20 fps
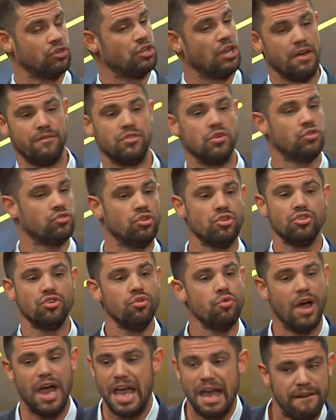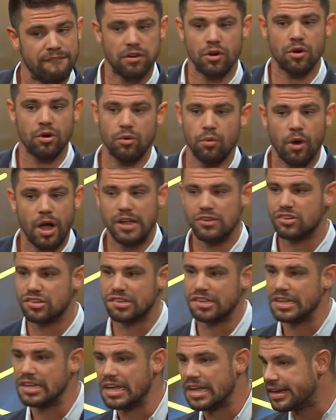Have you, do you ever watch
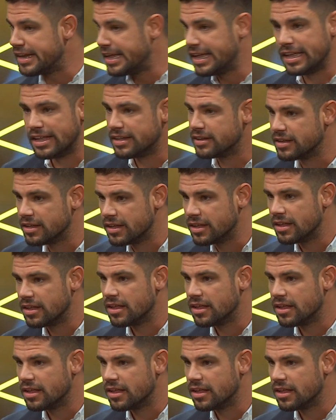CNN?